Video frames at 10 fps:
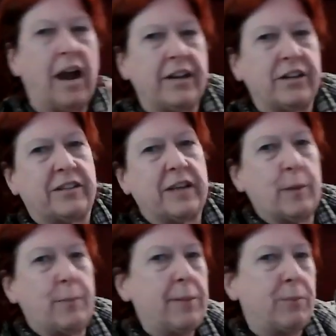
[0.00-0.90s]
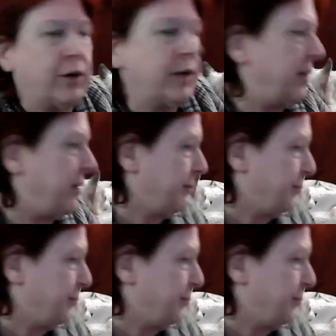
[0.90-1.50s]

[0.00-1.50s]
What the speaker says: I just got a paper cut.